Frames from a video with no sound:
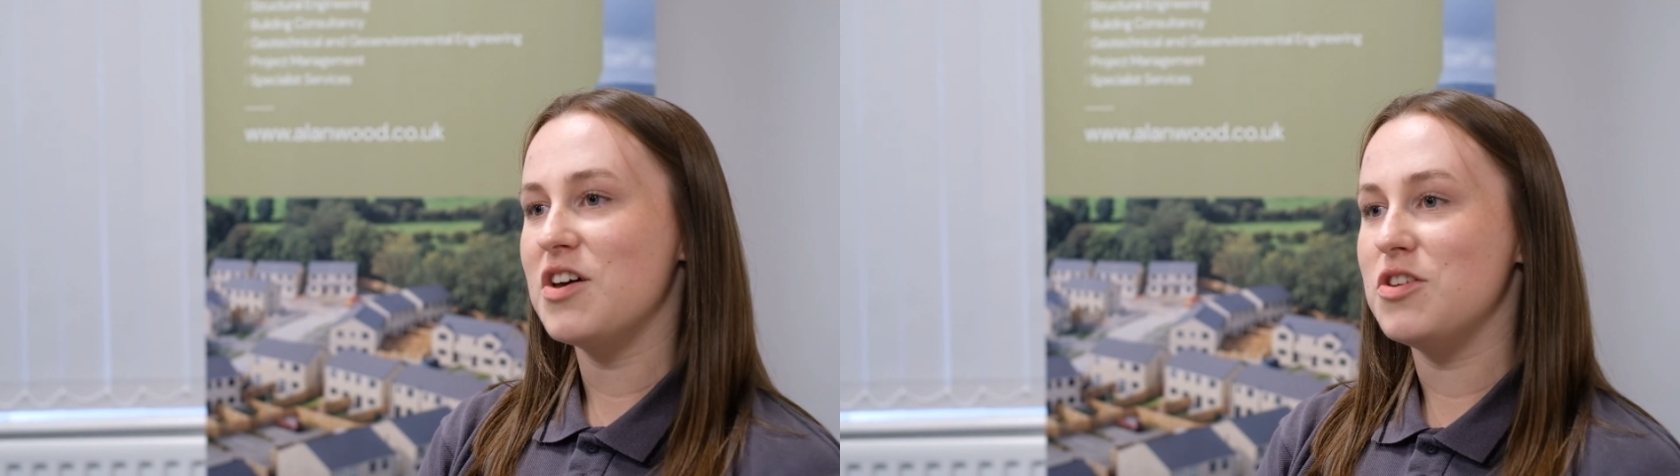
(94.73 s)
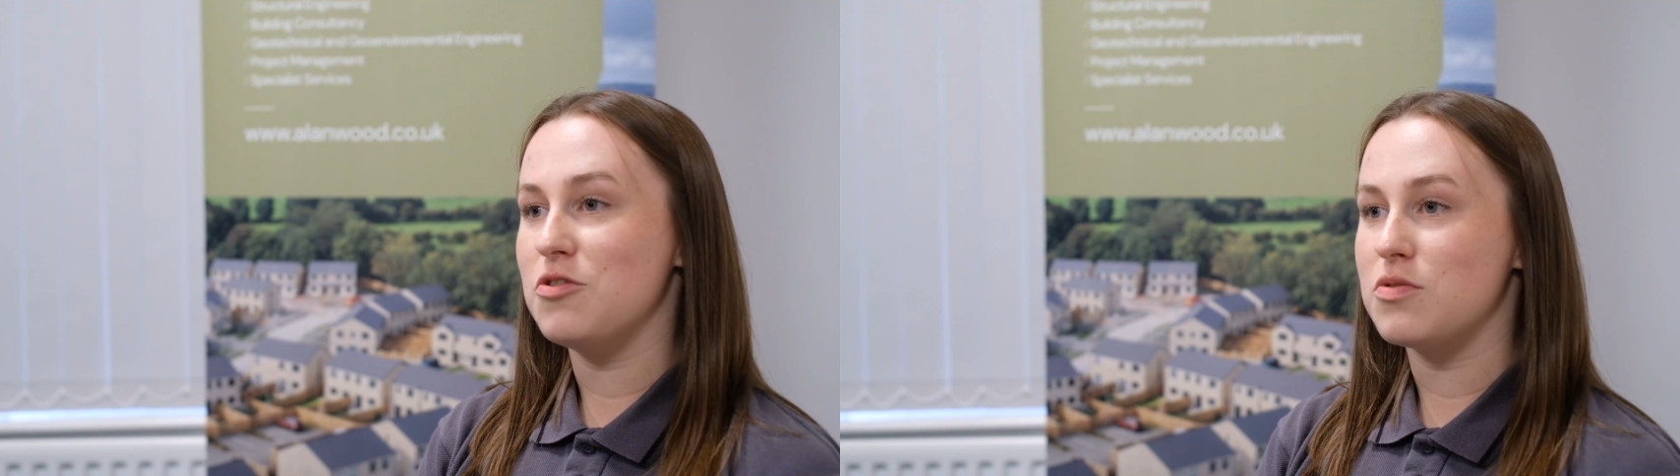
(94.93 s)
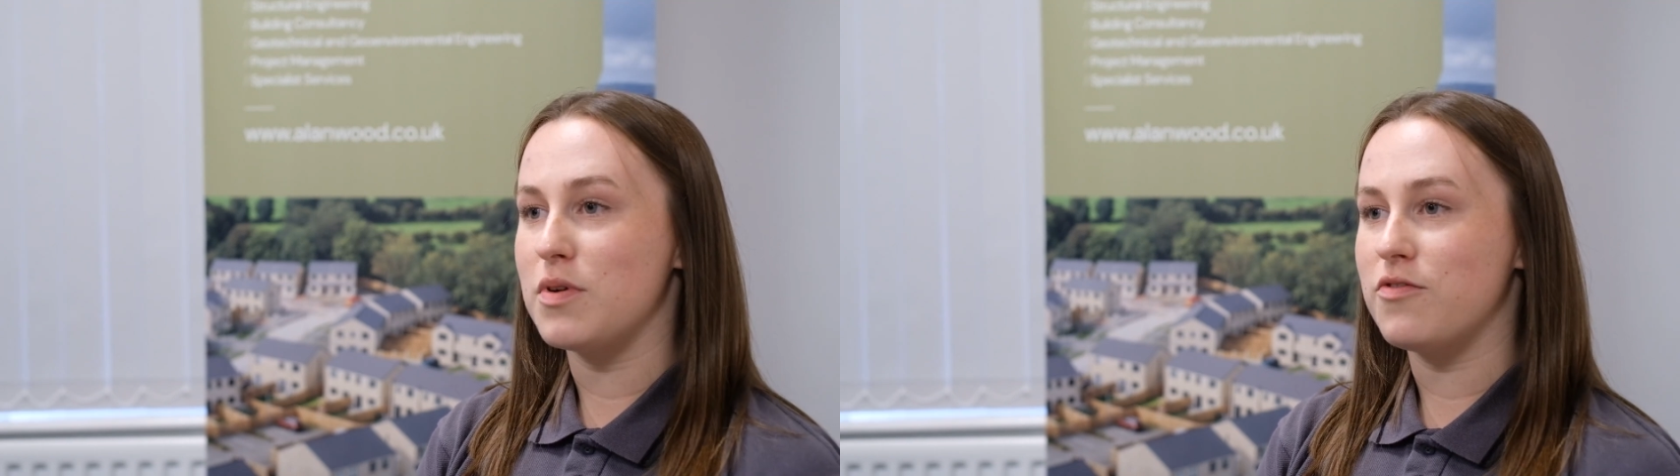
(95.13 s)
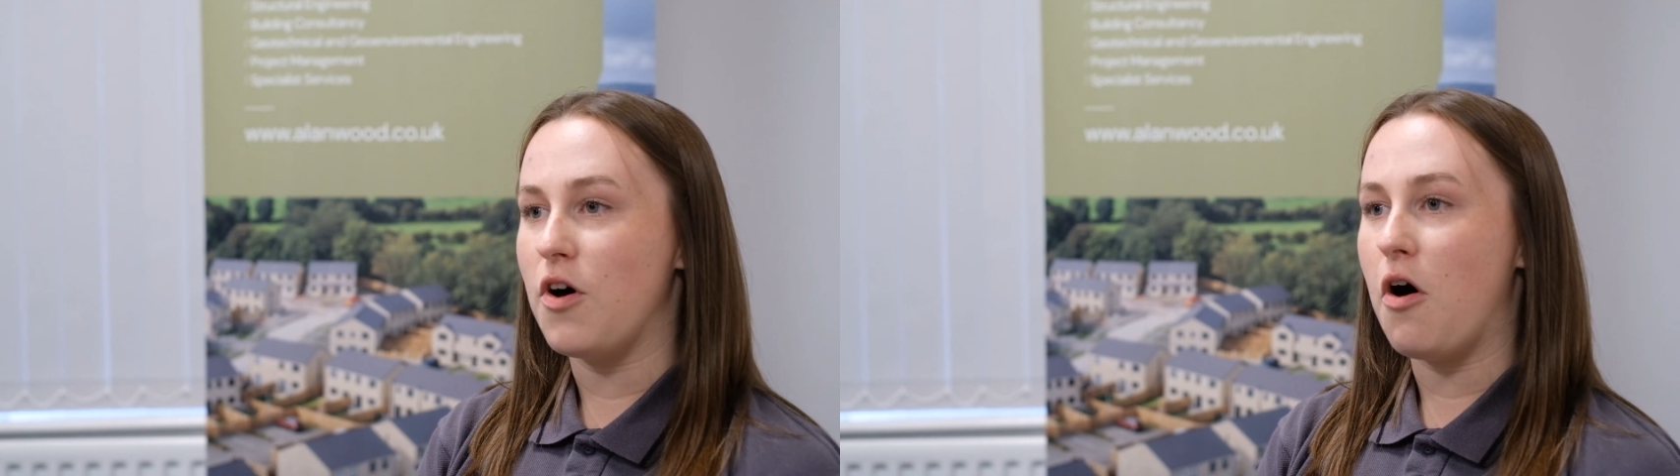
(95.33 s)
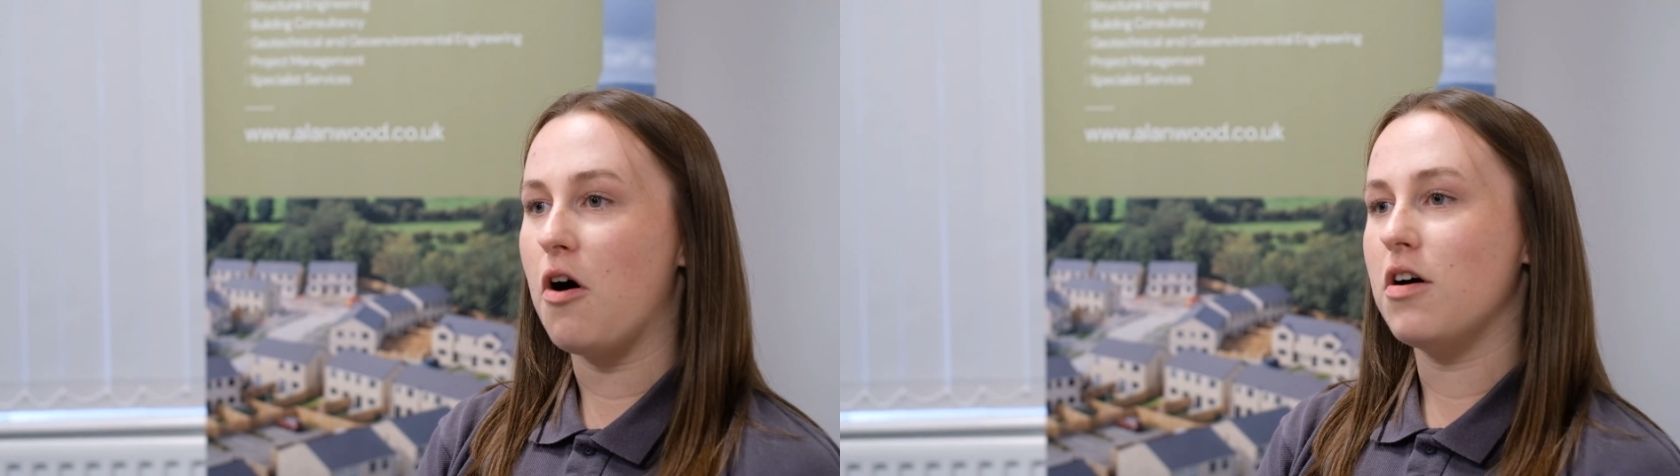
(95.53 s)
used
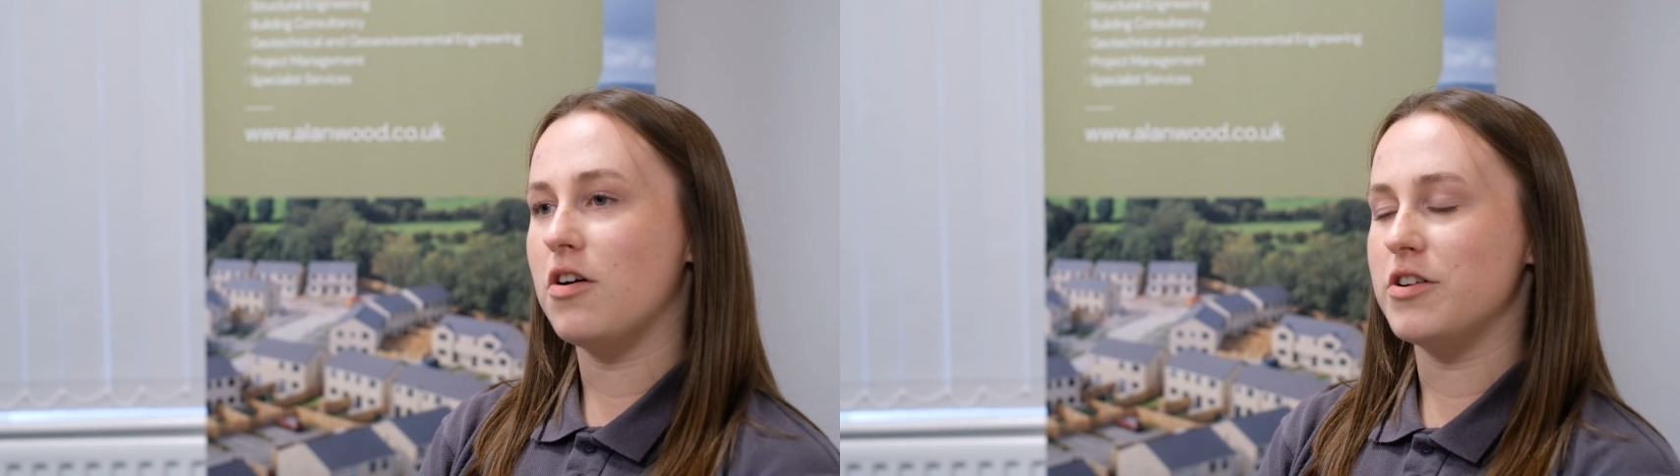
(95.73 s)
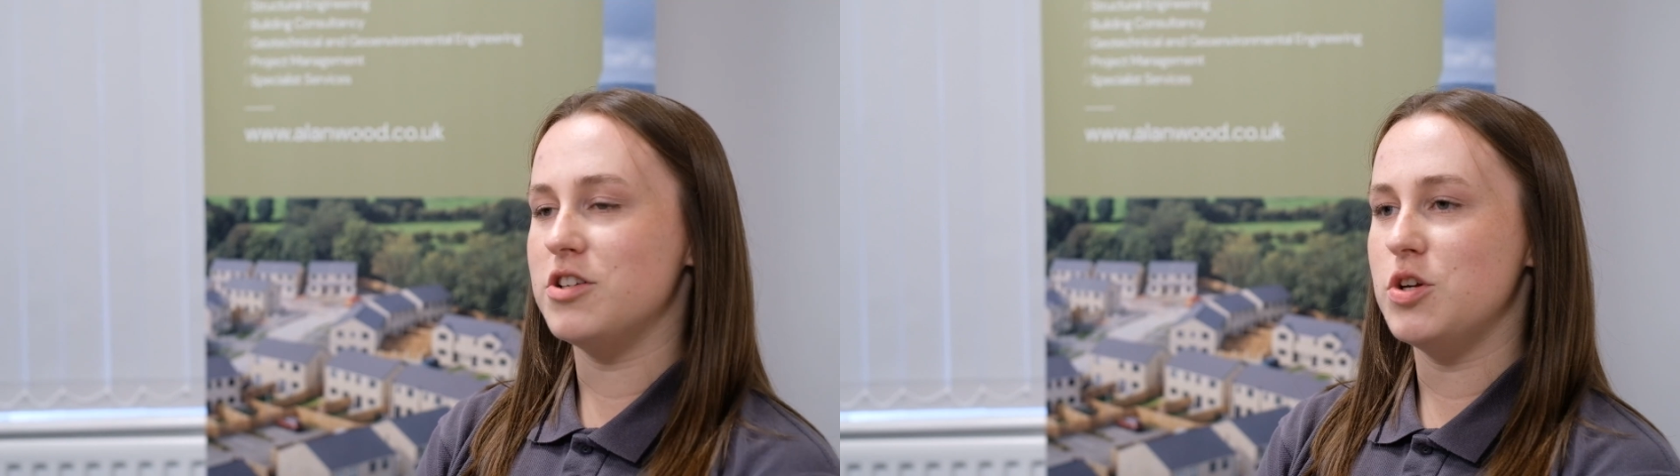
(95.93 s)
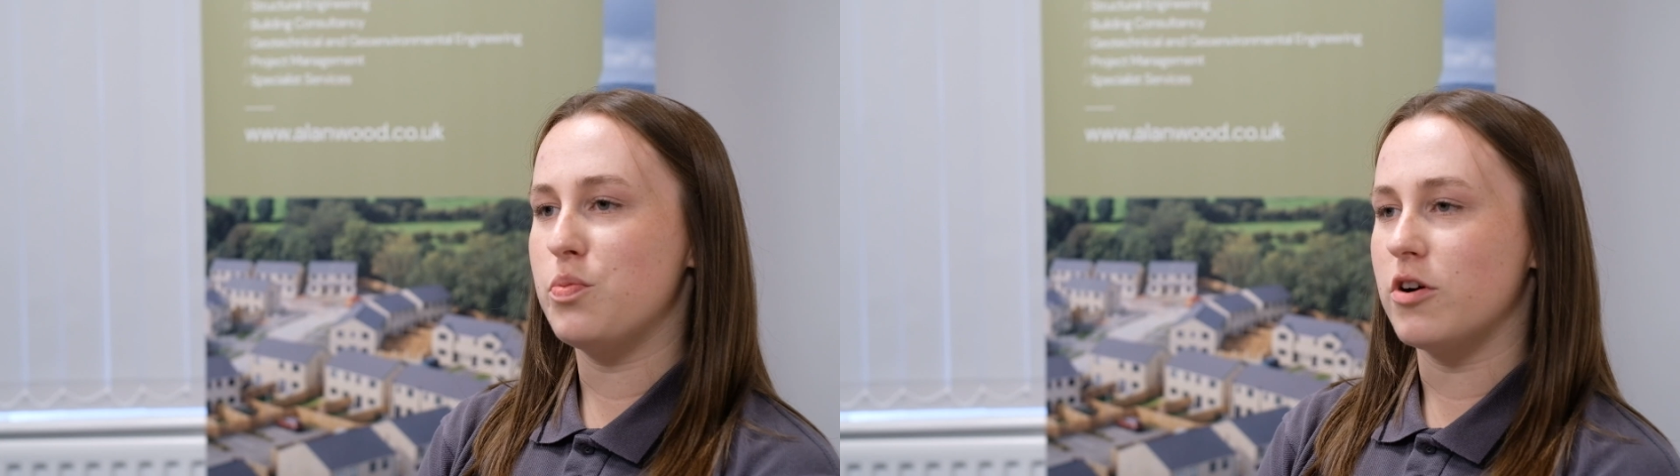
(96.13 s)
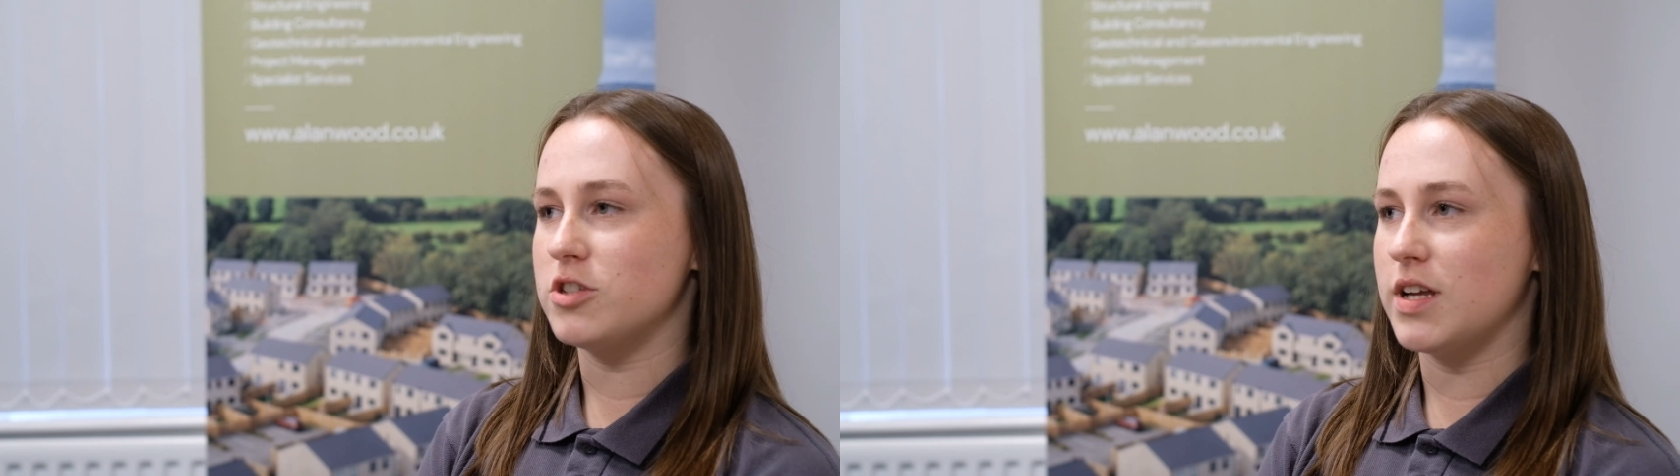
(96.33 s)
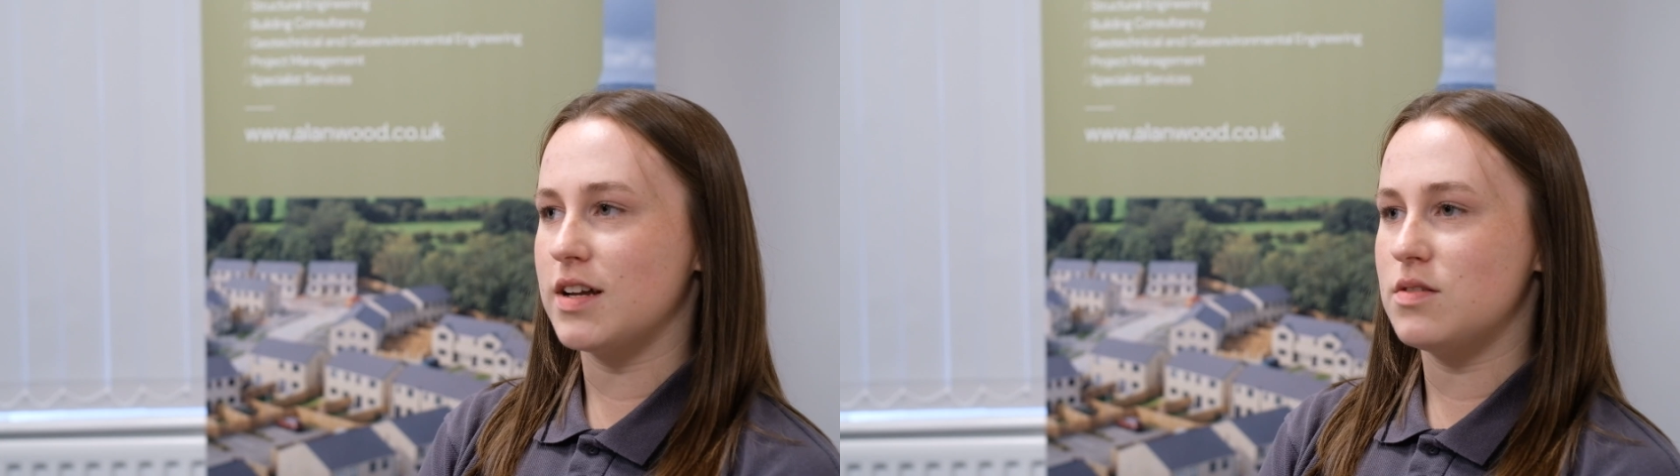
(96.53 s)
before on a new
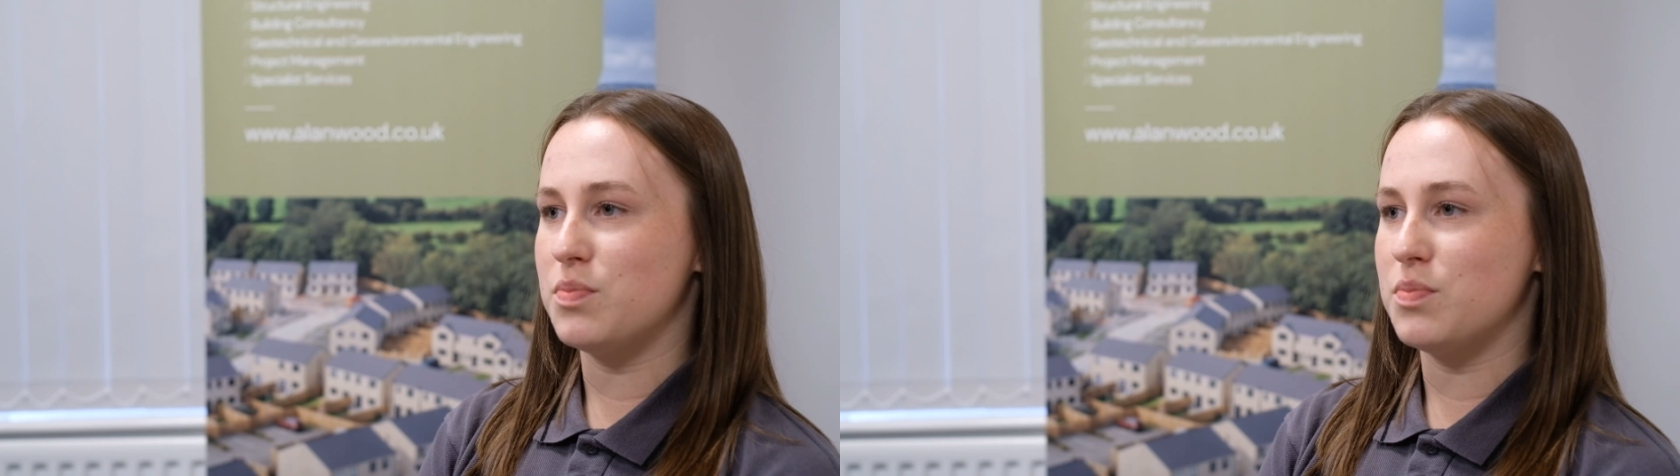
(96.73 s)
project,